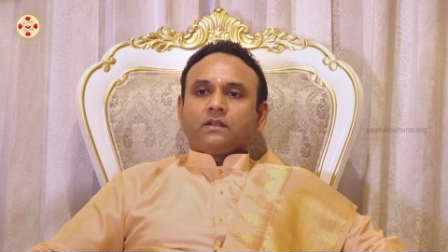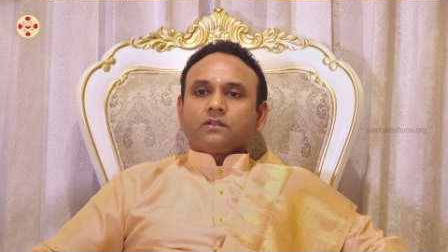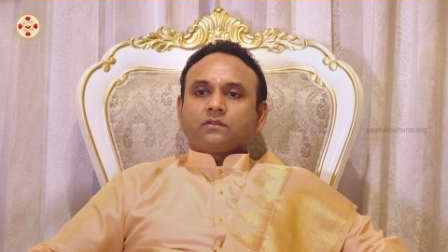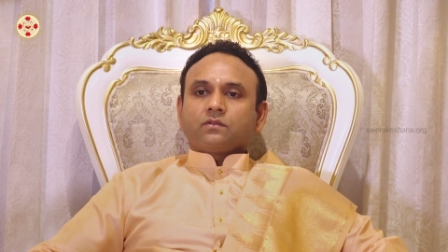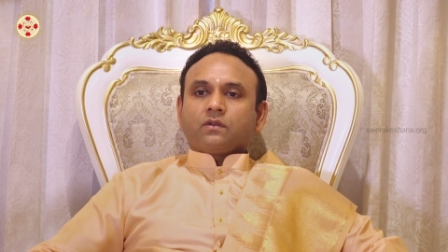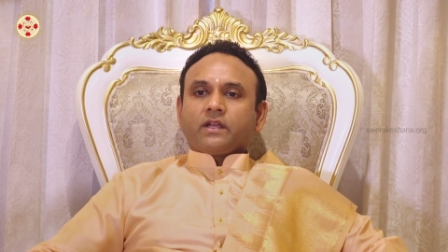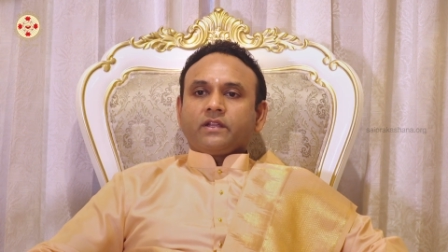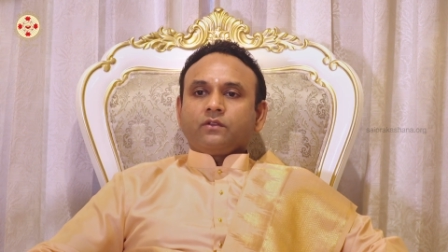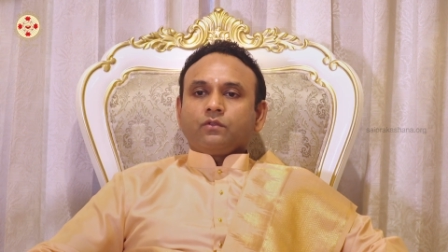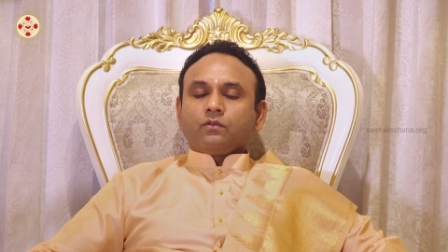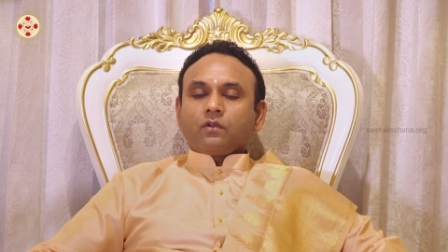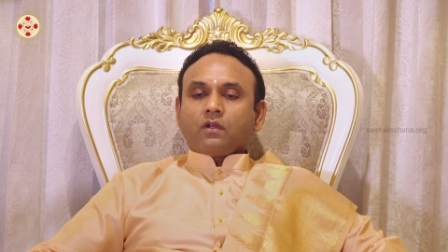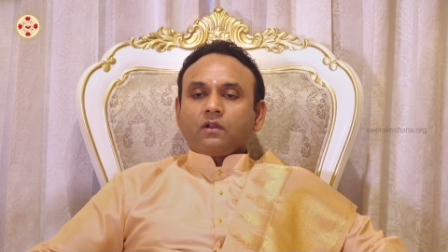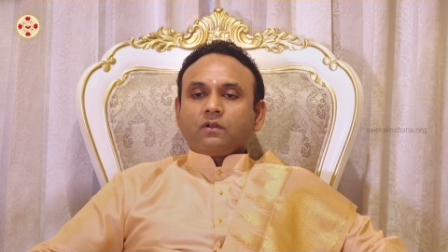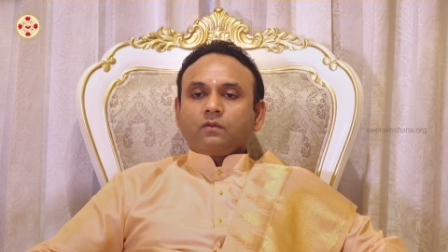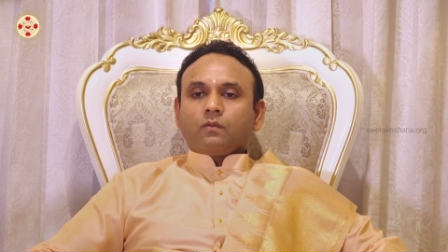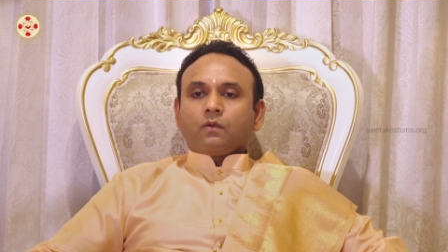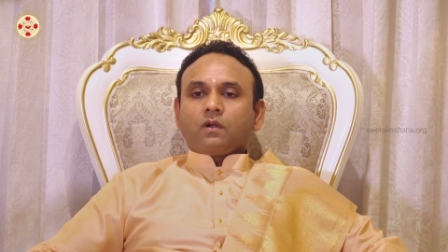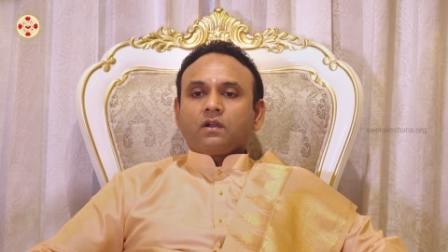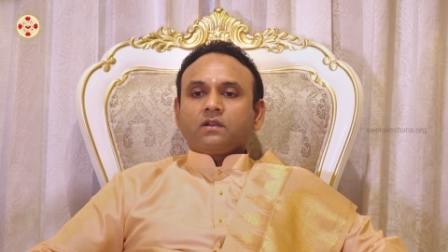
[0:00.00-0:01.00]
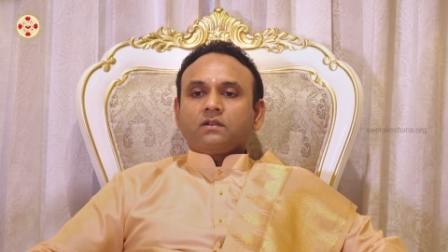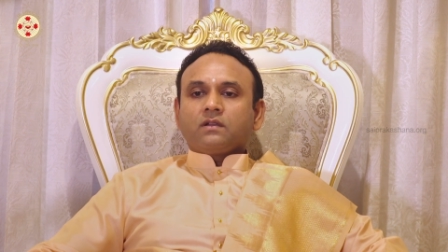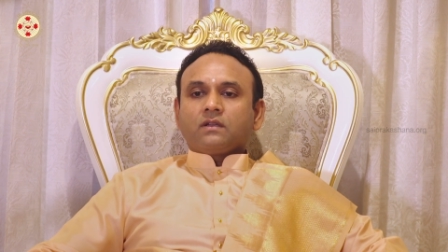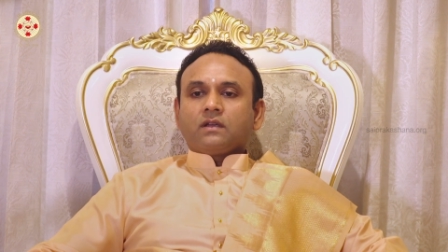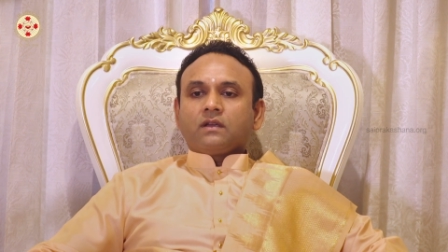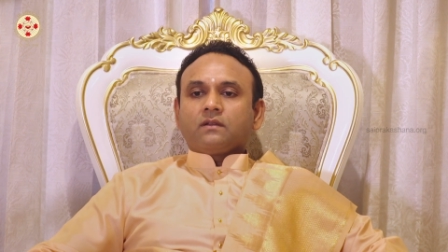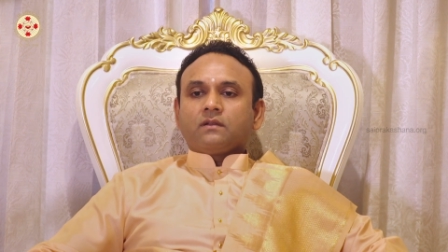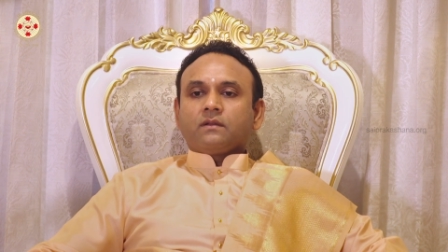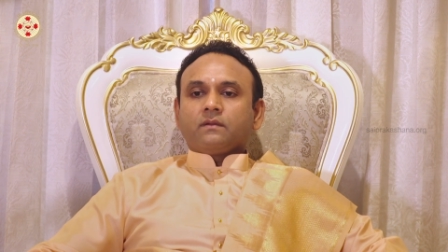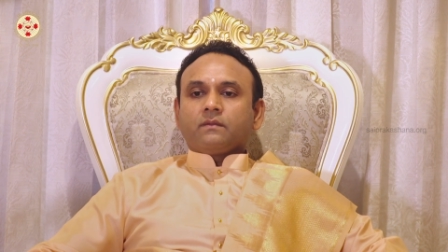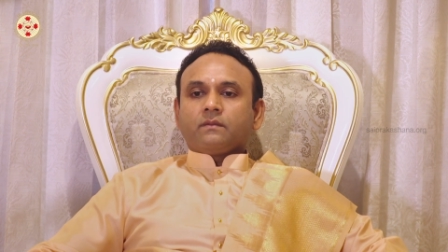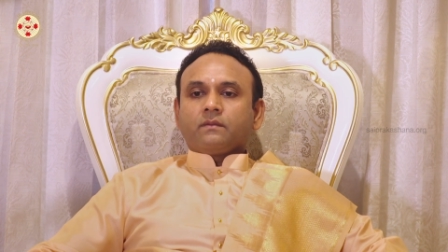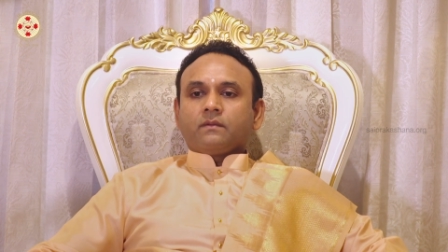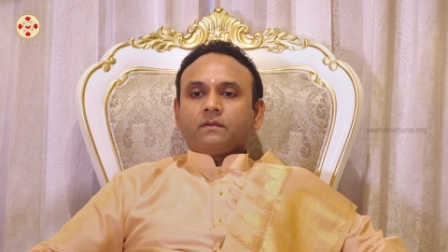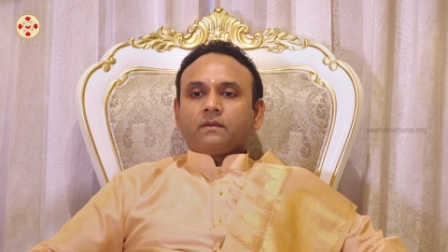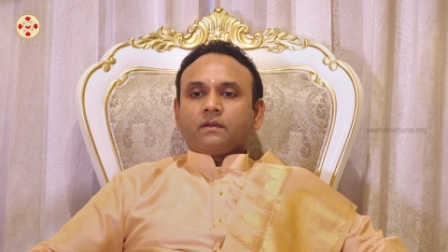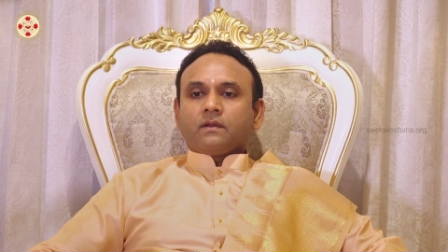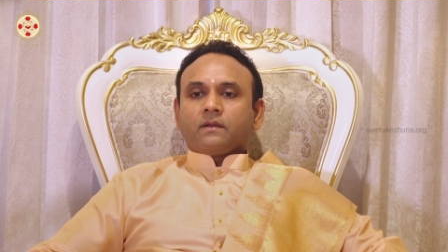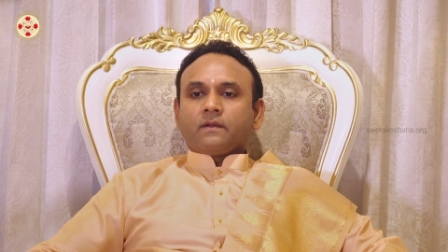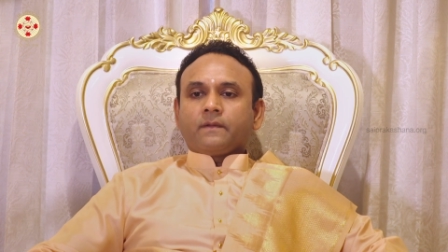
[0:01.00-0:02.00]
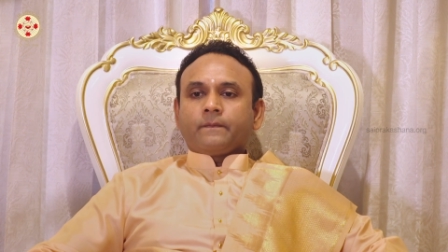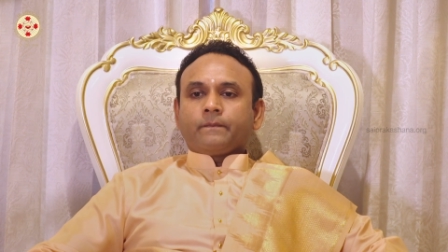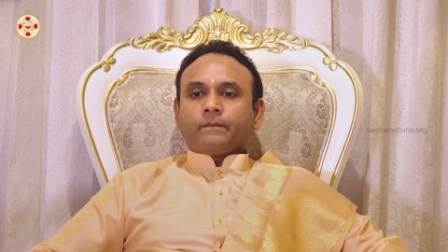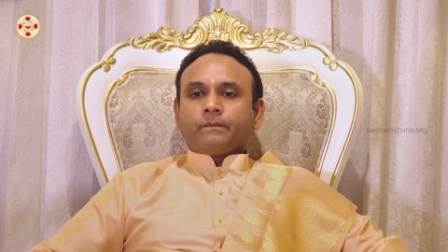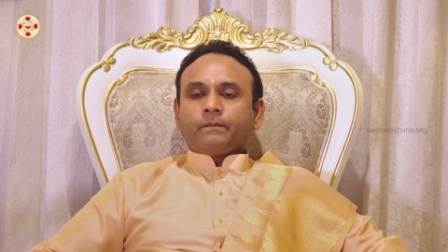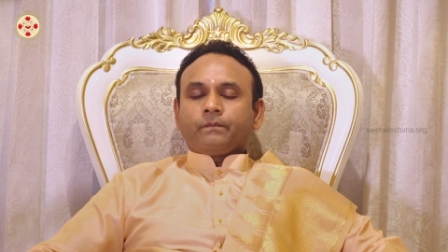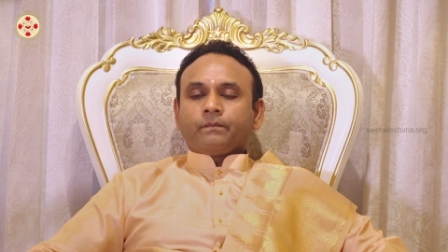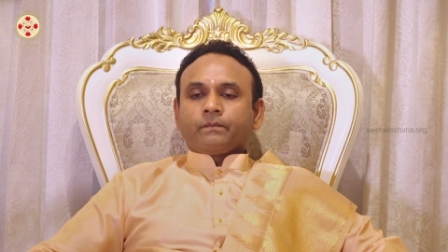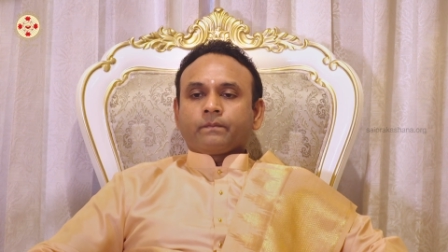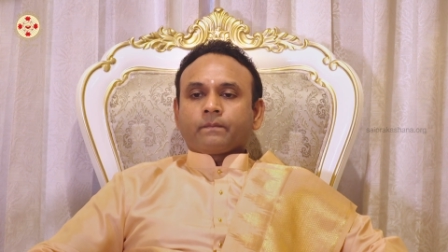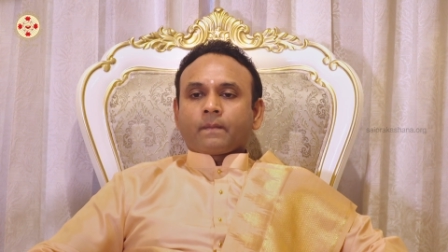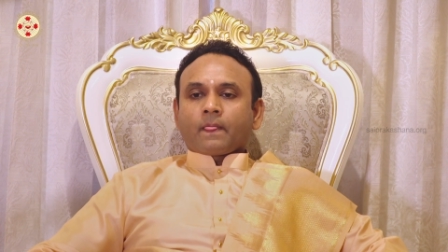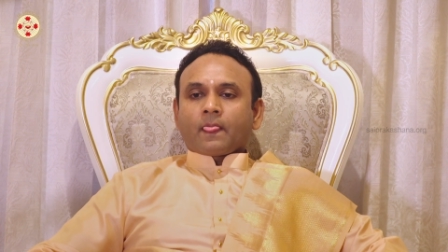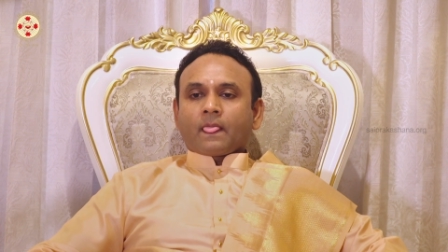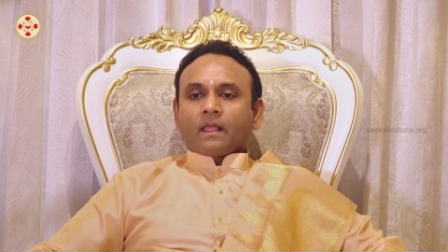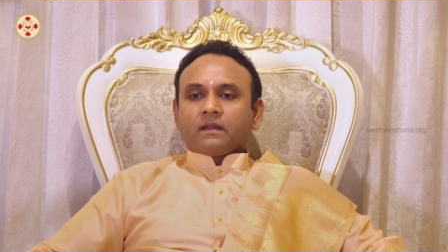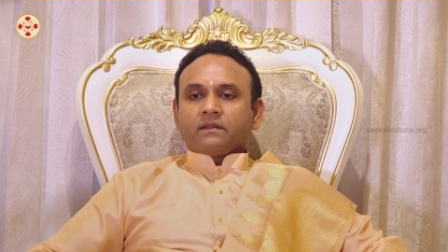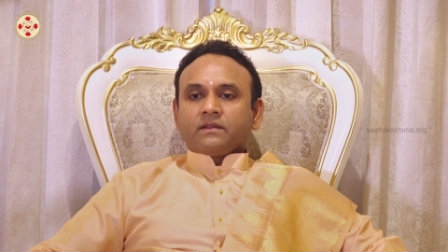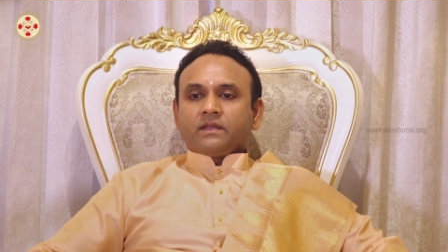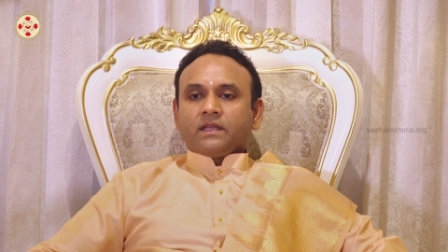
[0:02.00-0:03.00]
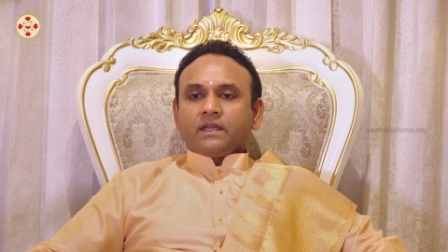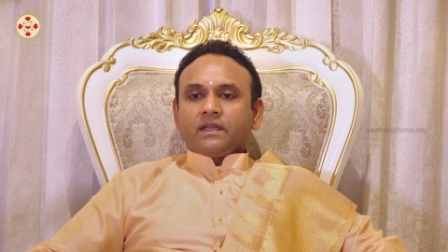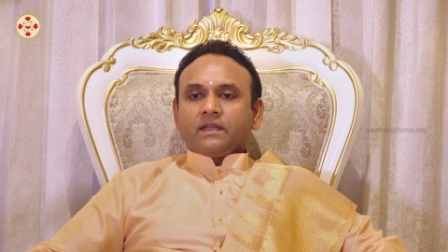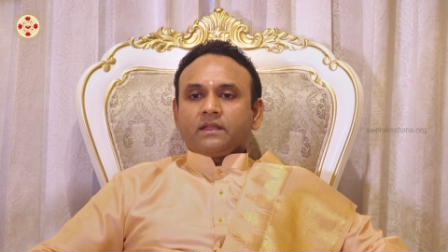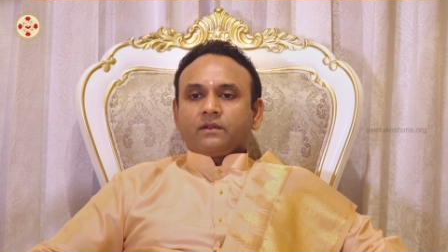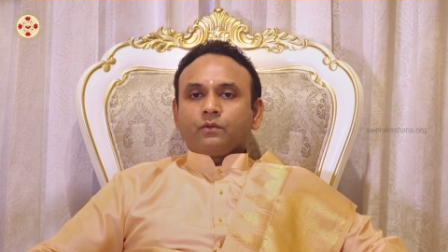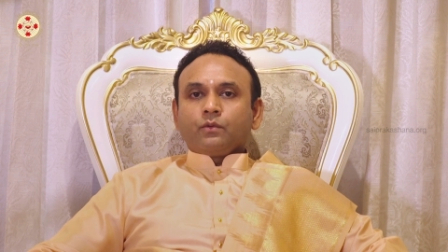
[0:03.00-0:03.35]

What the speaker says: So I do not want the